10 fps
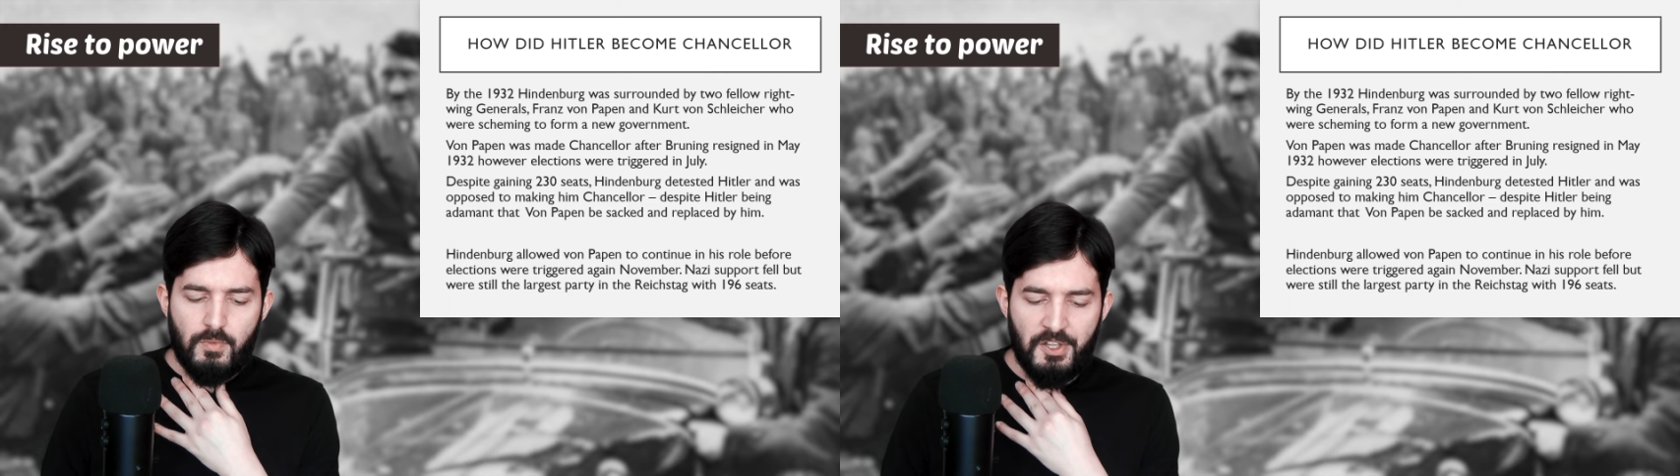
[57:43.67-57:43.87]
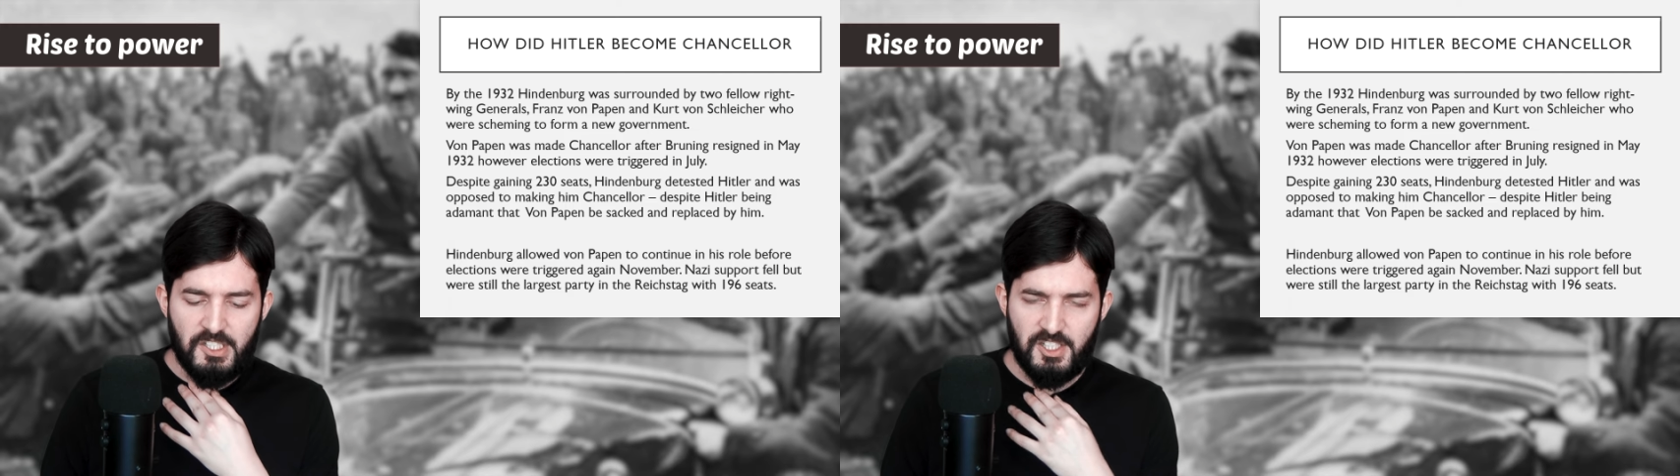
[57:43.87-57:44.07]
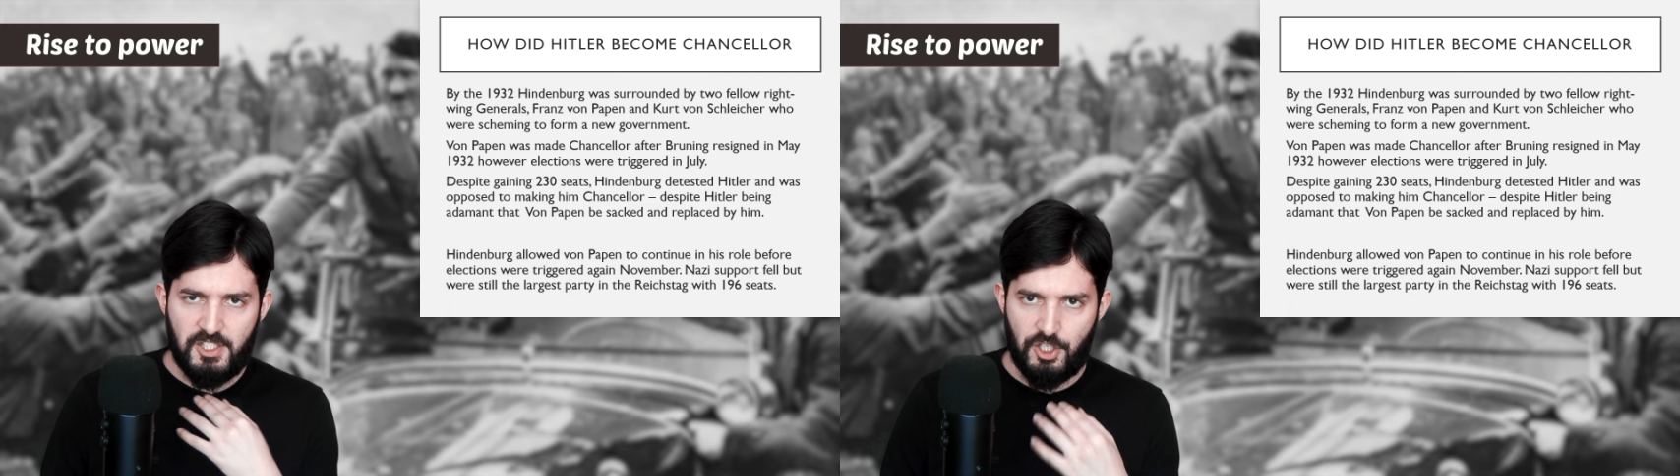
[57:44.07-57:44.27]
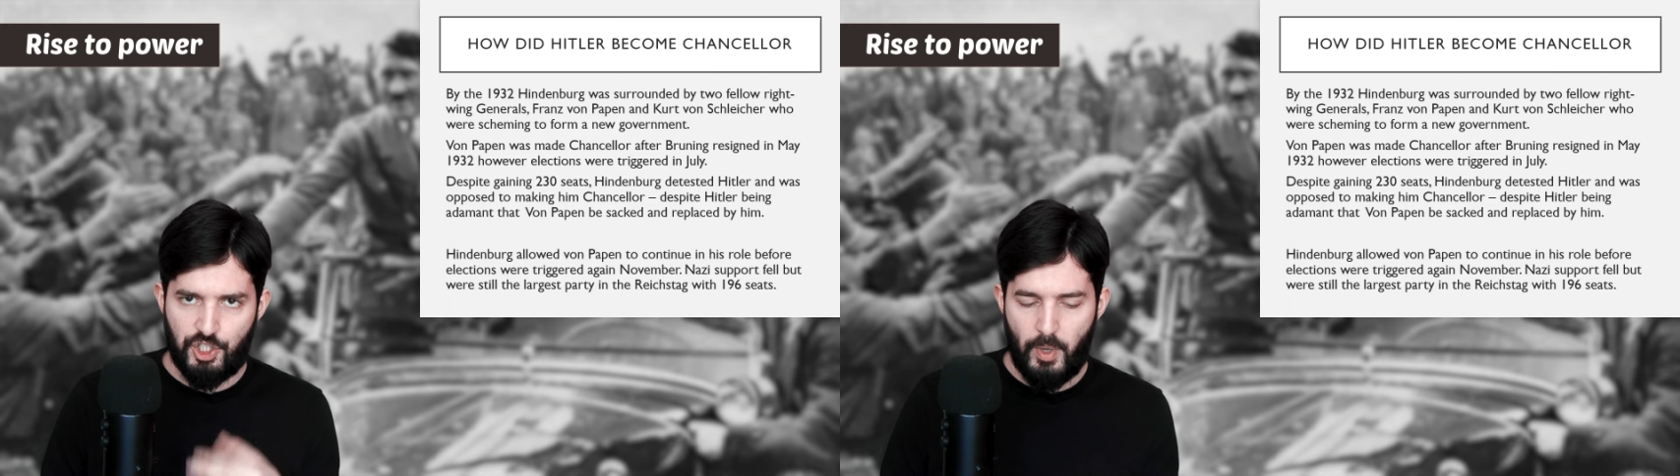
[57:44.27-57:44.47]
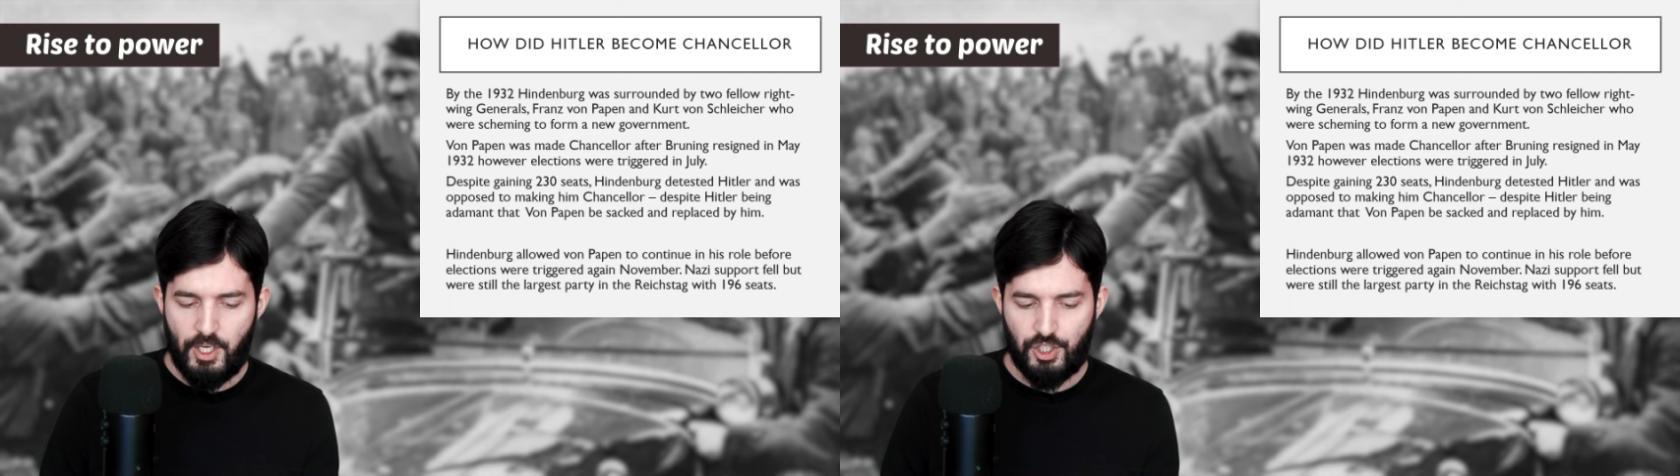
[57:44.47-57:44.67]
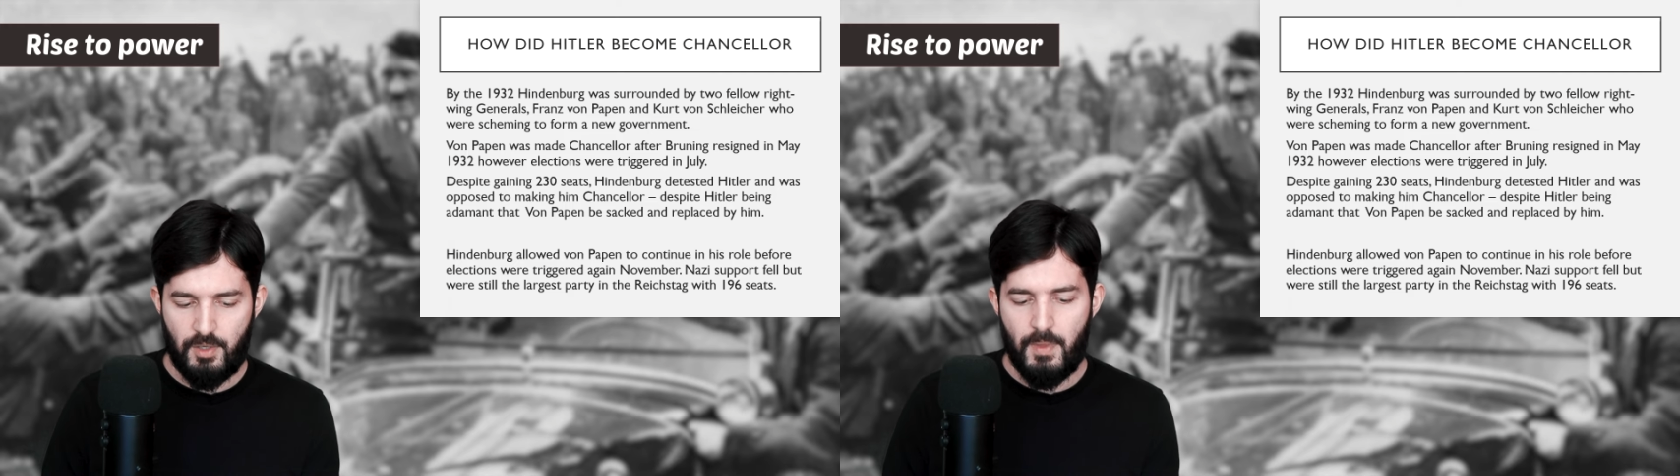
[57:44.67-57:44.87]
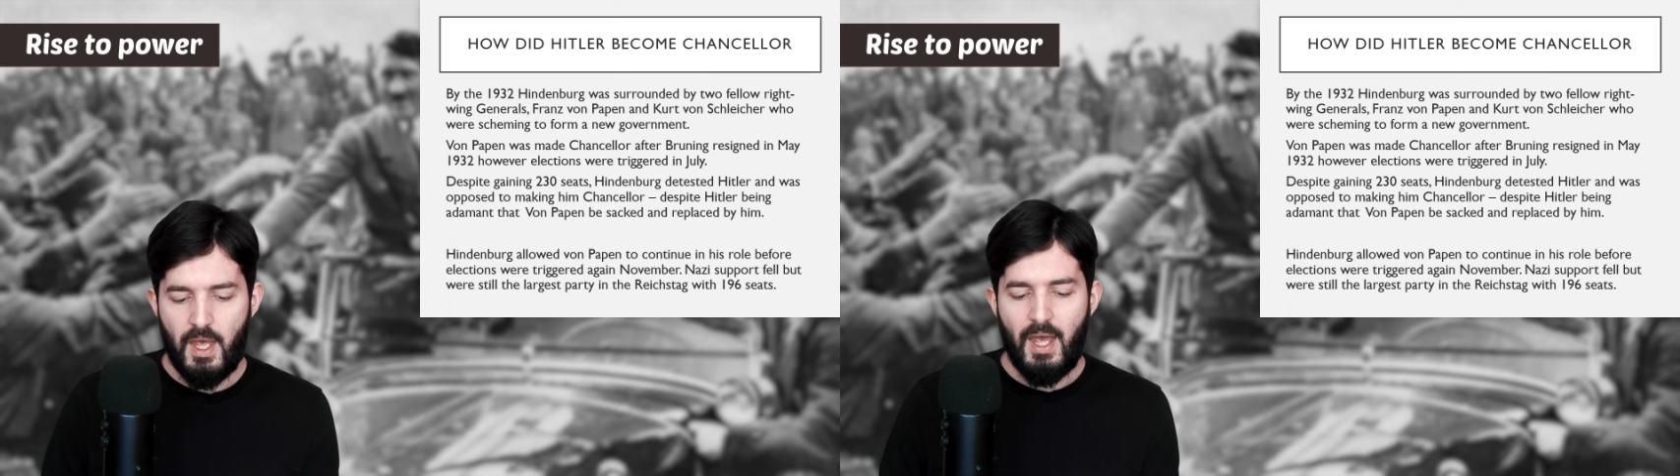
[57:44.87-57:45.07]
this is the situation.